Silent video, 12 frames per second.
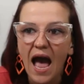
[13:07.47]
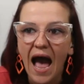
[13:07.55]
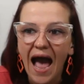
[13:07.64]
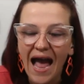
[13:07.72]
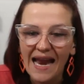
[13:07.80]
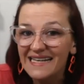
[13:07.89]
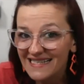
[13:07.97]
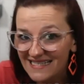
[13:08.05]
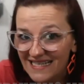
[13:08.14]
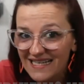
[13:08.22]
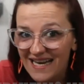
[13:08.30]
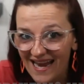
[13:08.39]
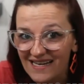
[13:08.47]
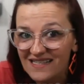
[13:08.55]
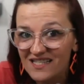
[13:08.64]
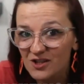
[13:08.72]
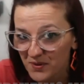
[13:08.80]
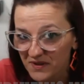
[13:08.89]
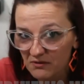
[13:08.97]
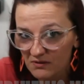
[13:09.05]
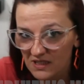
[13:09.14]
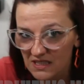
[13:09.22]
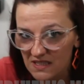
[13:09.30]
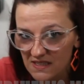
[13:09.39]
I did
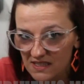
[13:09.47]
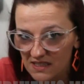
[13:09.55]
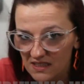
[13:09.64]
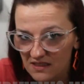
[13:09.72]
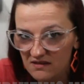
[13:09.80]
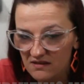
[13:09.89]
experience it.